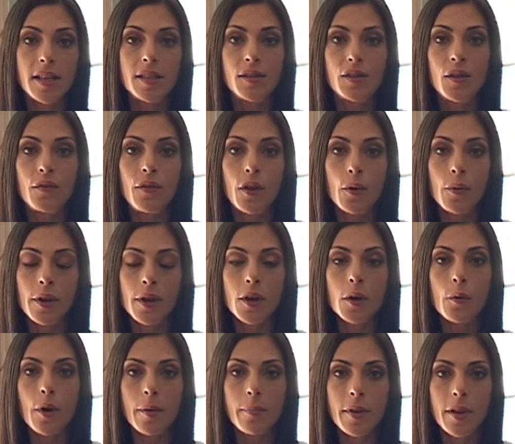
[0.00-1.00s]
to viewing
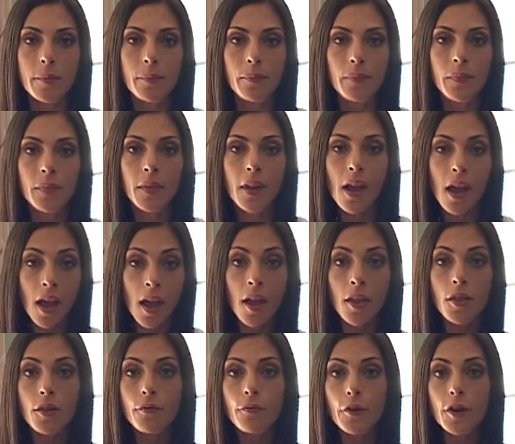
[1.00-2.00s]
equipment.
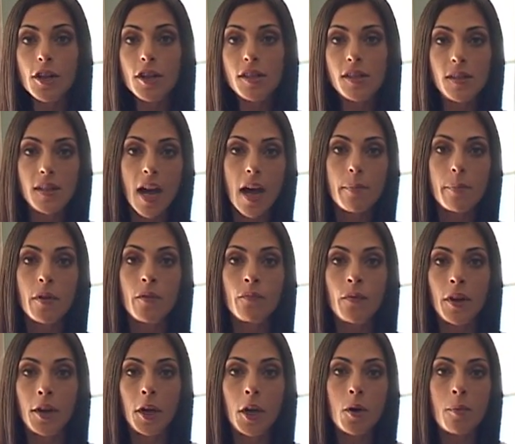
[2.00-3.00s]
The first step in
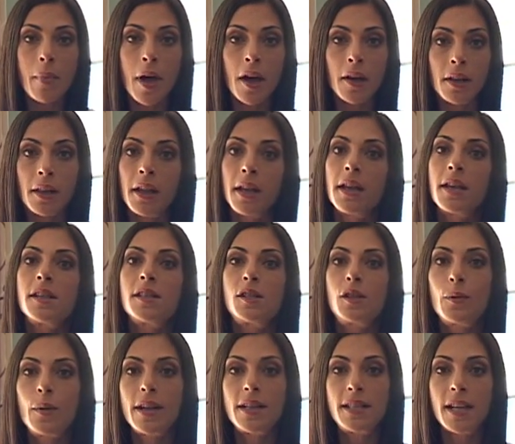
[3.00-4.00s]
video modeling is
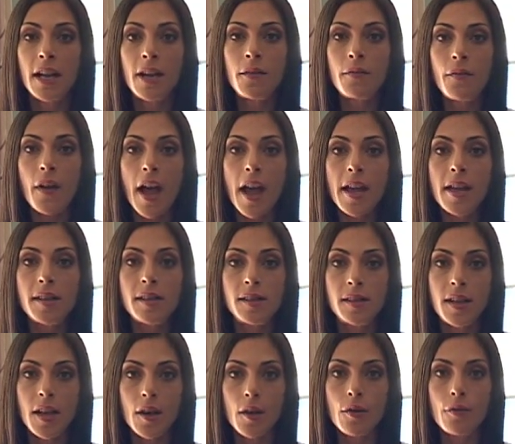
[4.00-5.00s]
to identify a
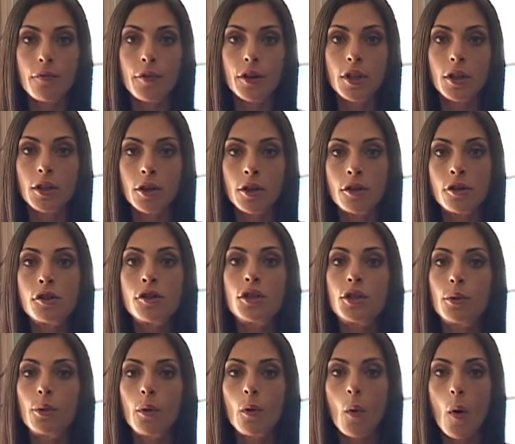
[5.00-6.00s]
skill for the learner
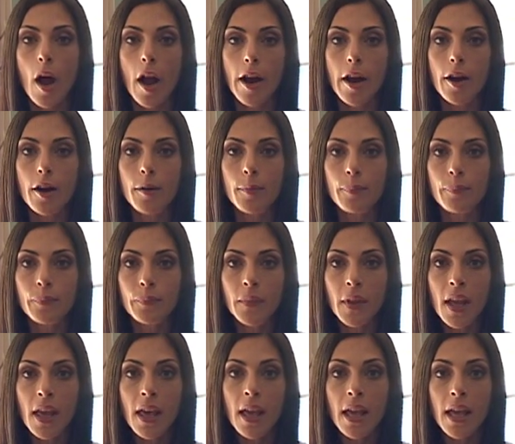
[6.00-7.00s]
to acquire.
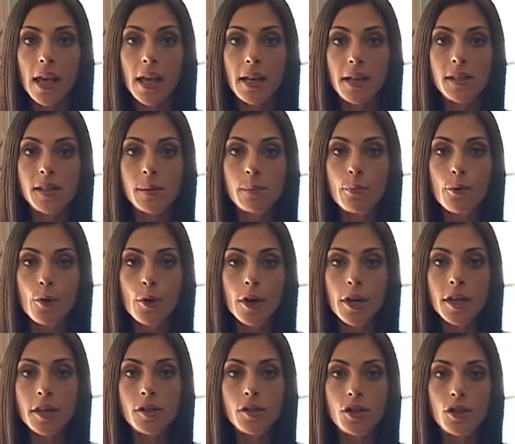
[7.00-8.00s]
It is
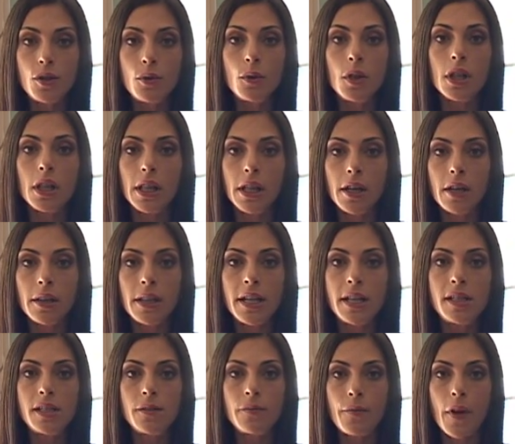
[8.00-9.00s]
important to
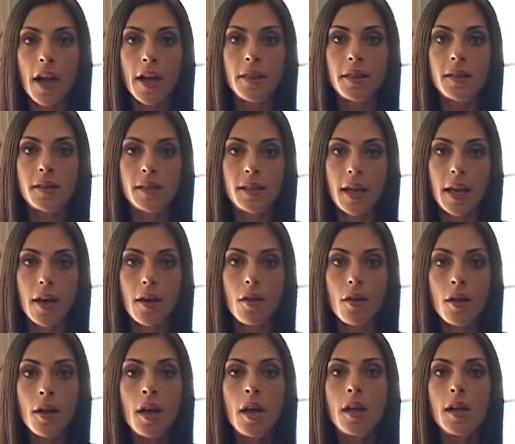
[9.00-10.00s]
clearly define the
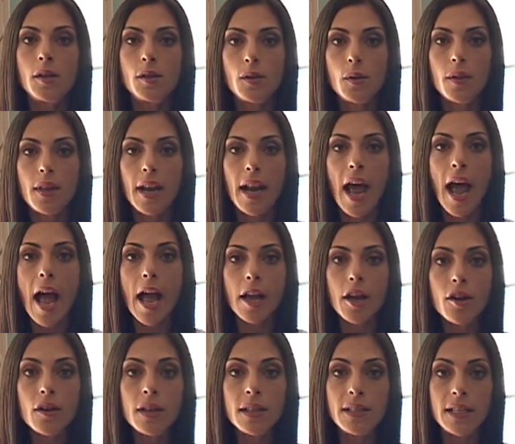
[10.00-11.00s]
skill so that
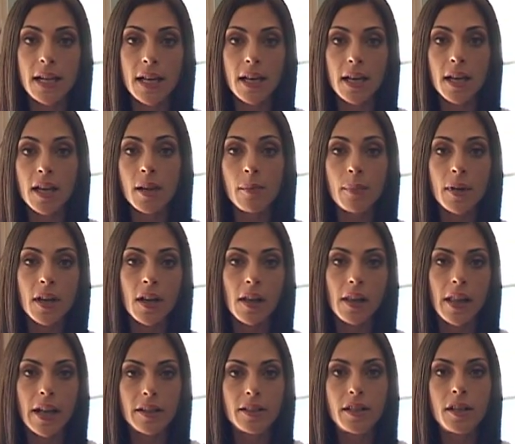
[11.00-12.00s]
accurate data can be
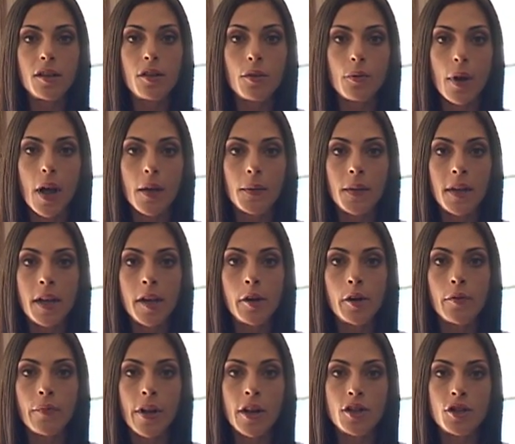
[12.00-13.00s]
collected throughout the
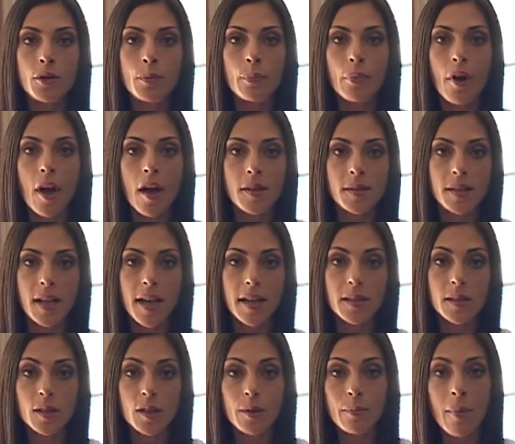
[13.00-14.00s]
intervention
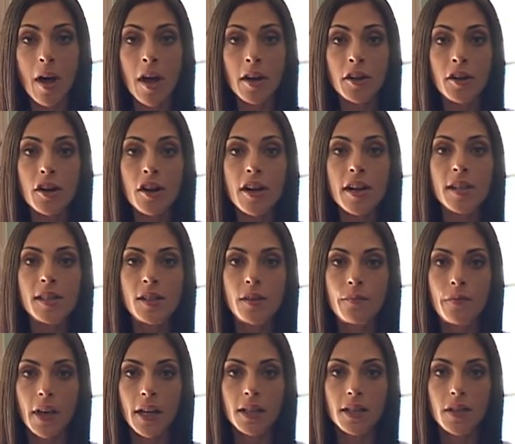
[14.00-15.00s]
process to monitor its
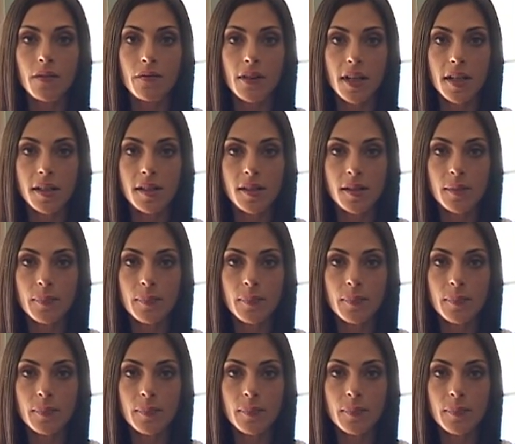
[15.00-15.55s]
effectiveness.